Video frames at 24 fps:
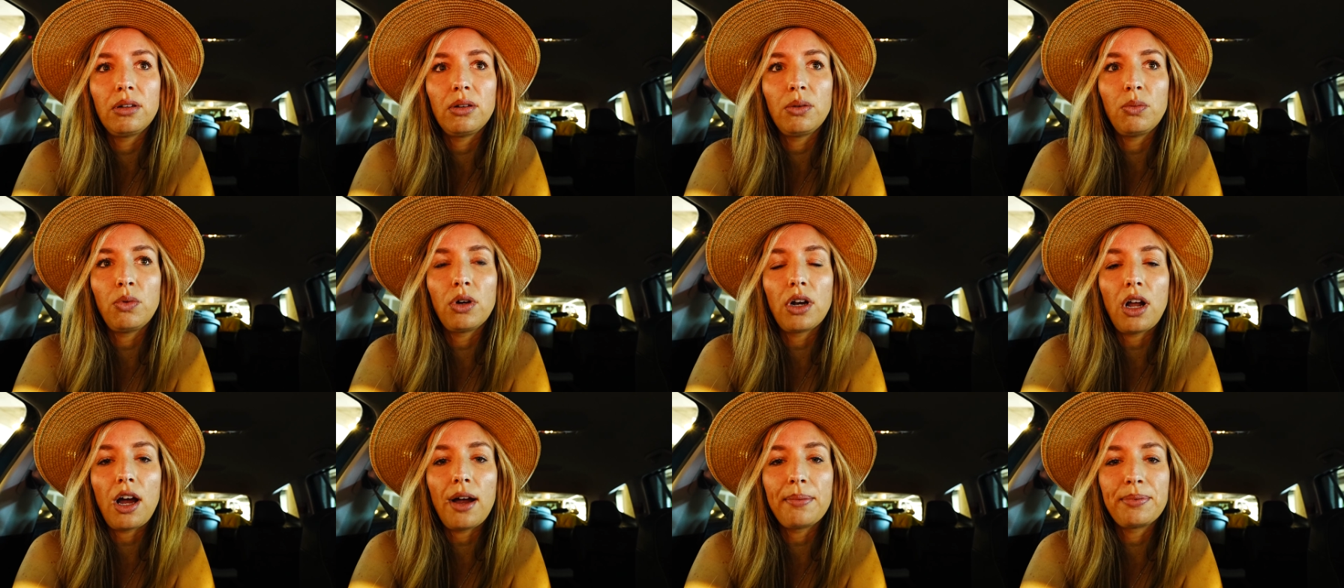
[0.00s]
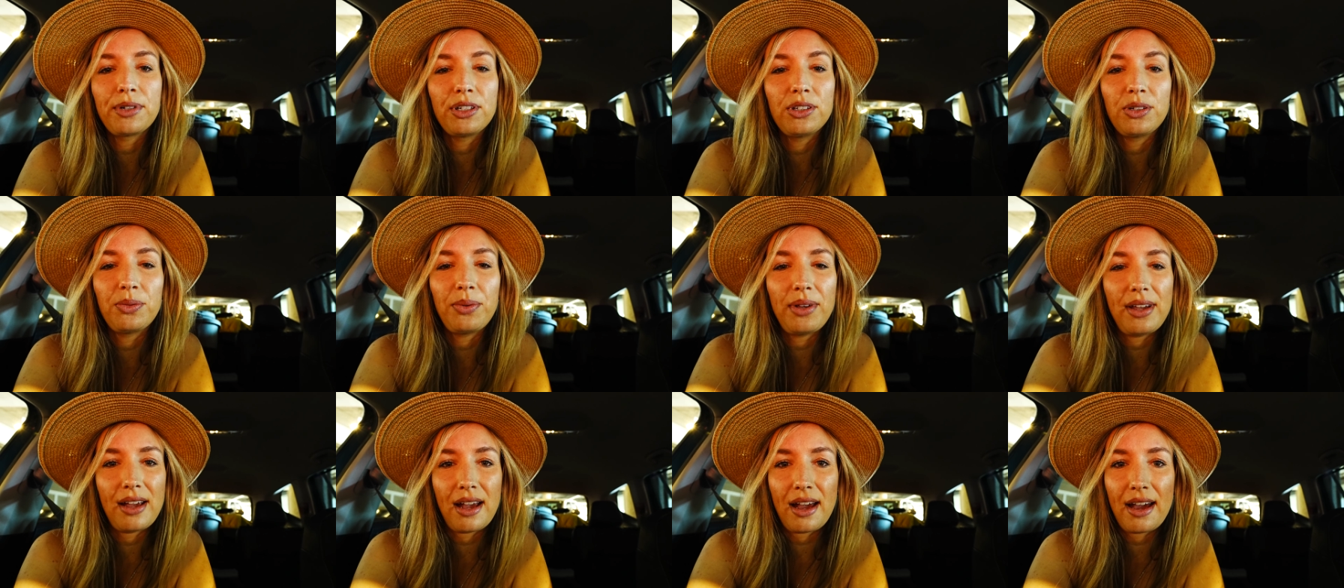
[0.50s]
what options
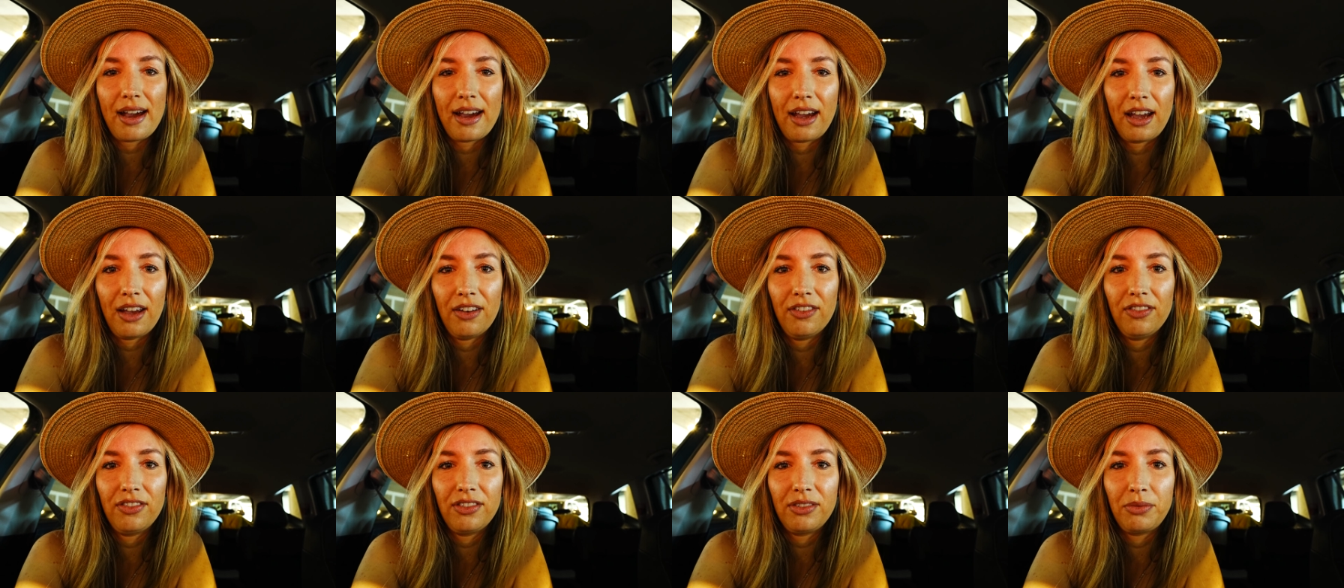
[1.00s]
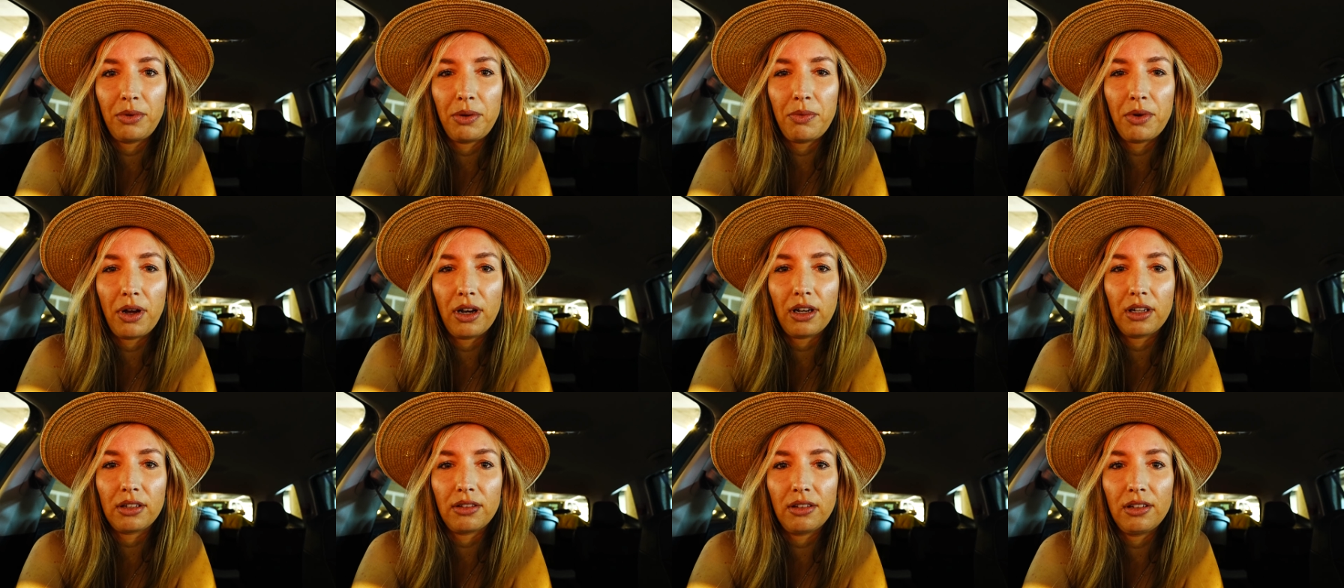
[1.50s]
we have. We
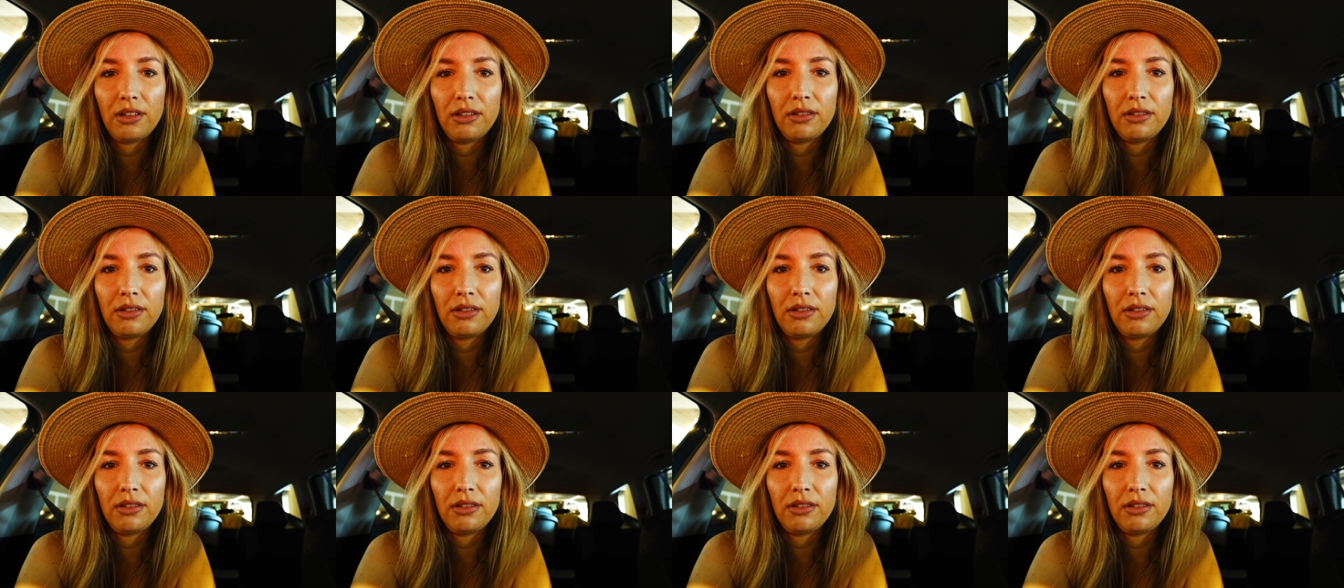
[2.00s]
want to